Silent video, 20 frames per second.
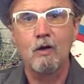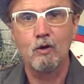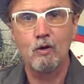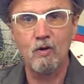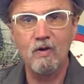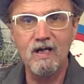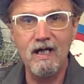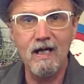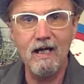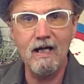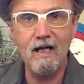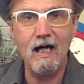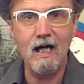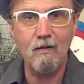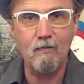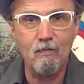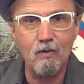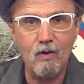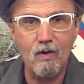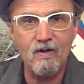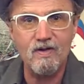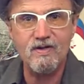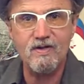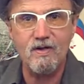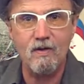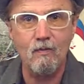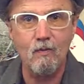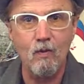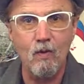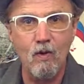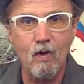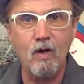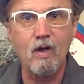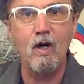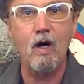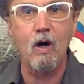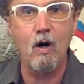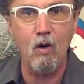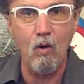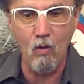Today I brought some work
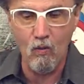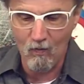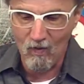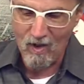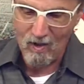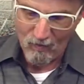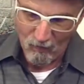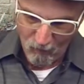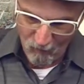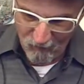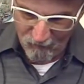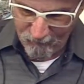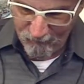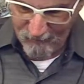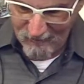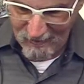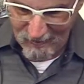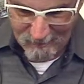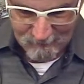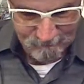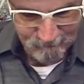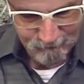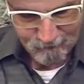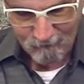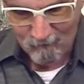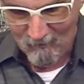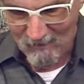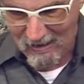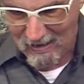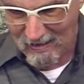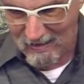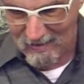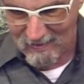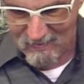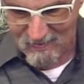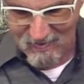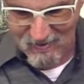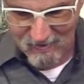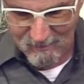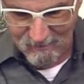home with me,
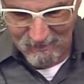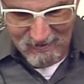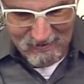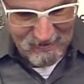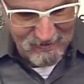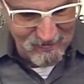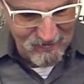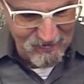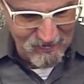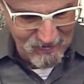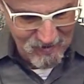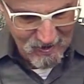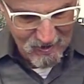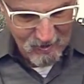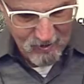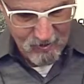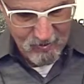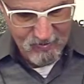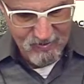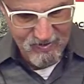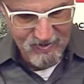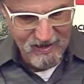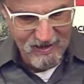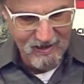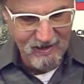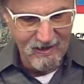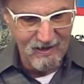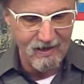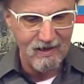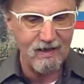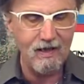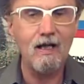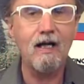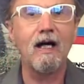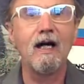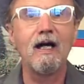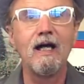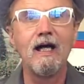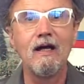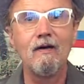and that means you see here
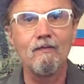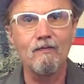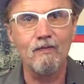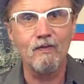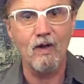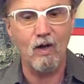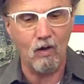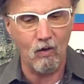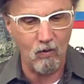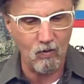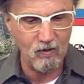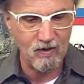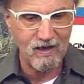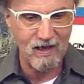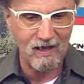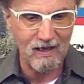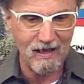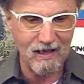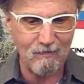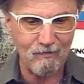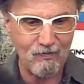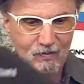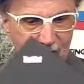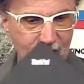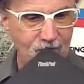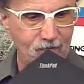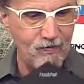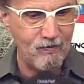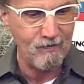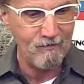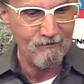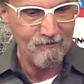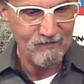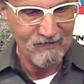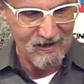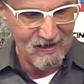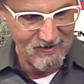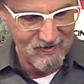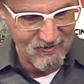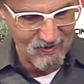I have an older laptop.
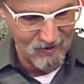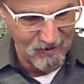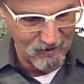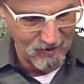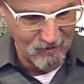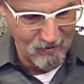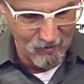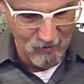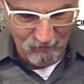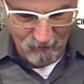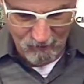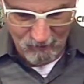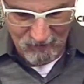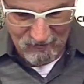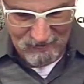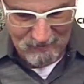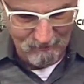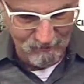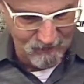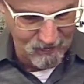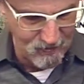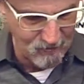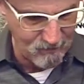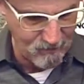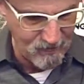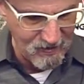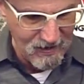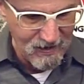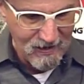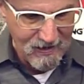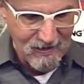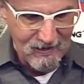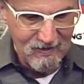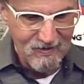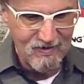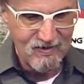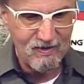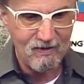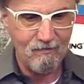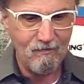It's a Lenovo laptop.
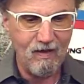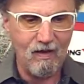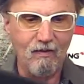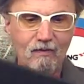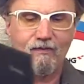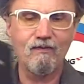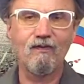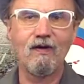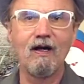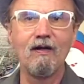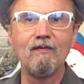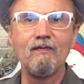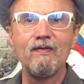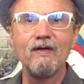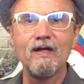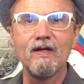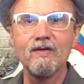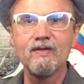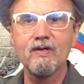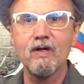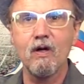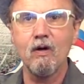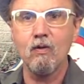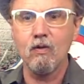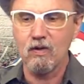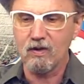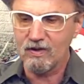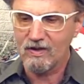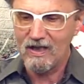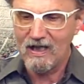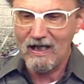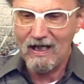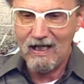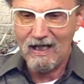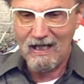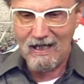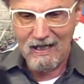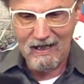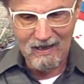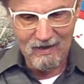It's about 5 years old,
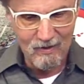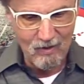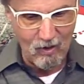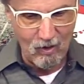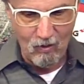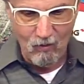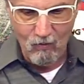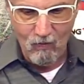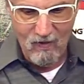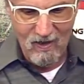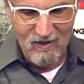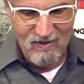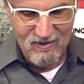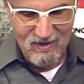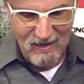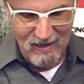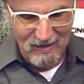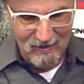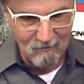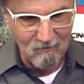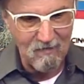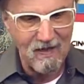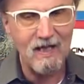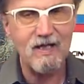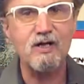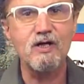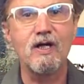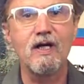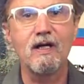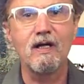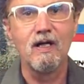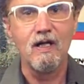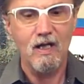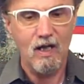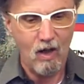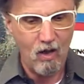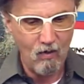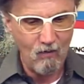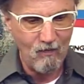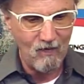and always like magic
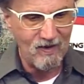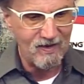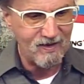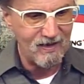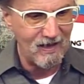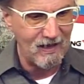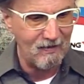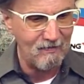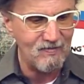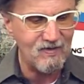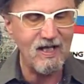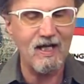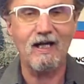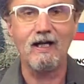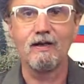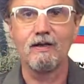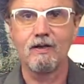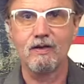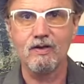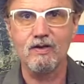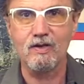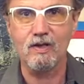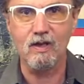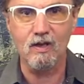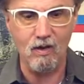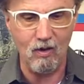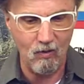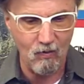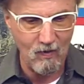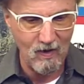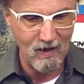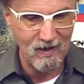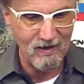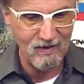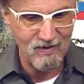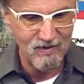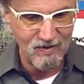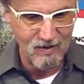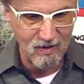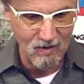over time they're getting slower
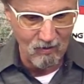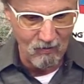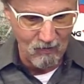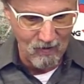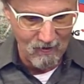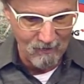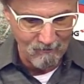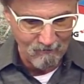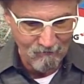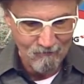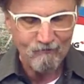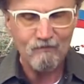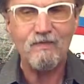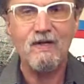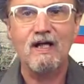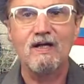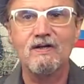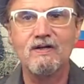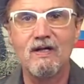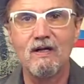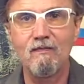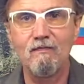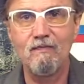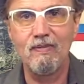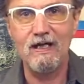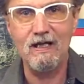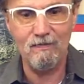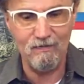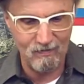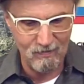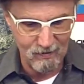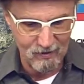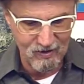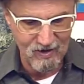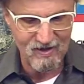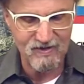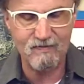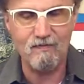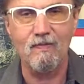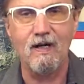and slower. Some people
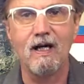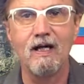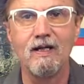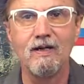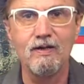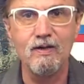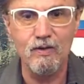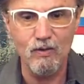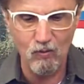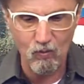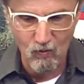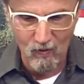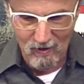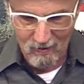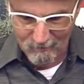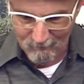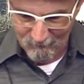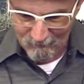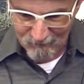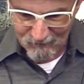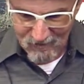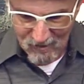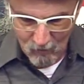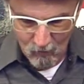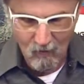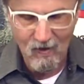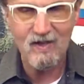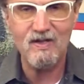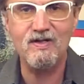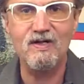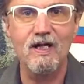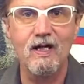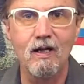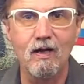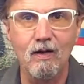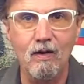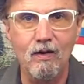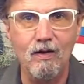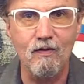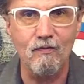just buy a new one, wasting
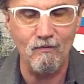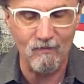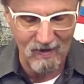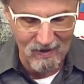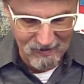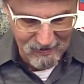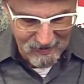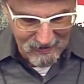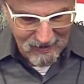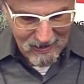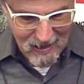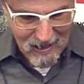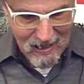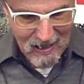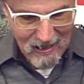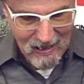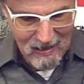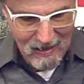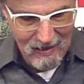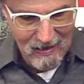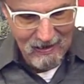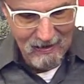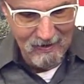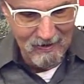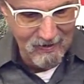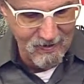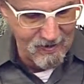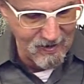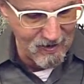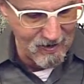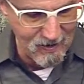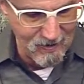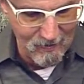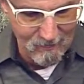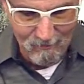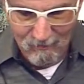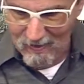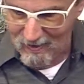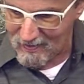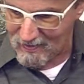a lot of money, and
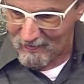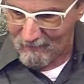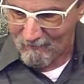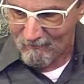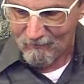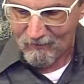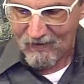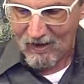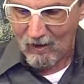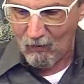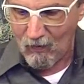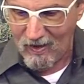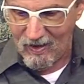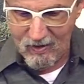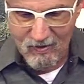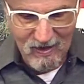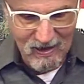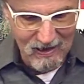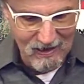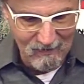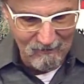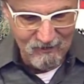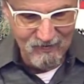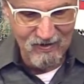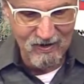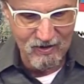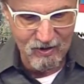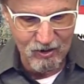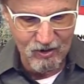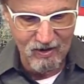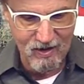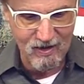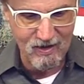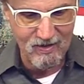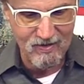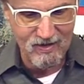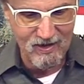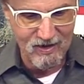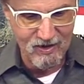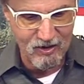but when you have such
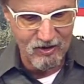a